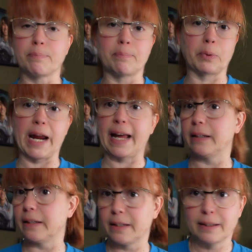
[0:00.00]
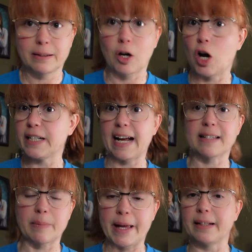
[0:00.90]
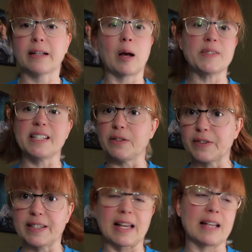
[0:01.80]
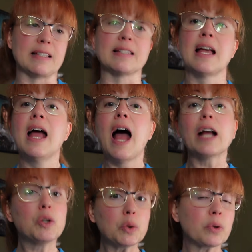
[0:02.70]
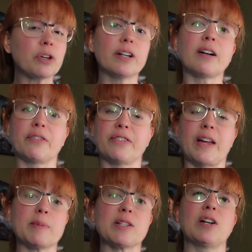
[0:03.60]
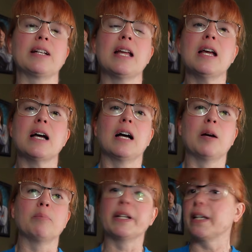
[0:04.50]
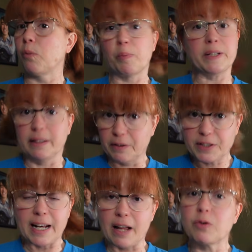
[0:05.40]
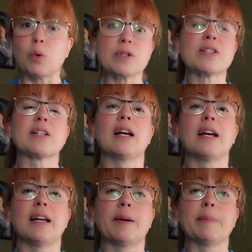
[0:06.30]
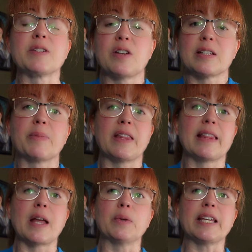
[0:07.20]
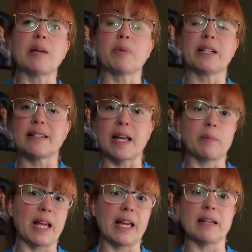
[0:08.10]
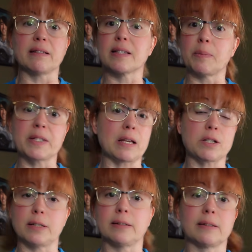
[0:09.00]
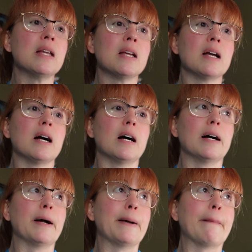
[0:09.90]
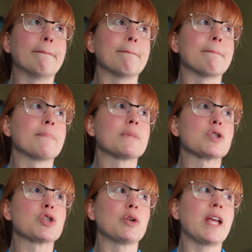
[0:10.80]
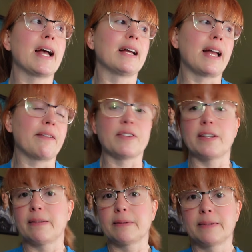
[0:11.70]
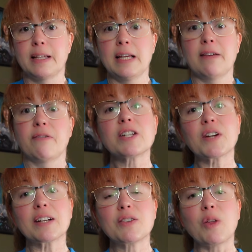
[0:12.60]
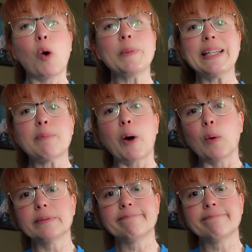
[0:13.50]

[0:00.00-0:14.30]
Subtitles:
brand contact cement. Comes in different sizes. I could order it off of Amazon, but it won't be delivered today, of course. It's not something that they would keep in a same-day substation. So yeah, I have to venture out to the Home Depot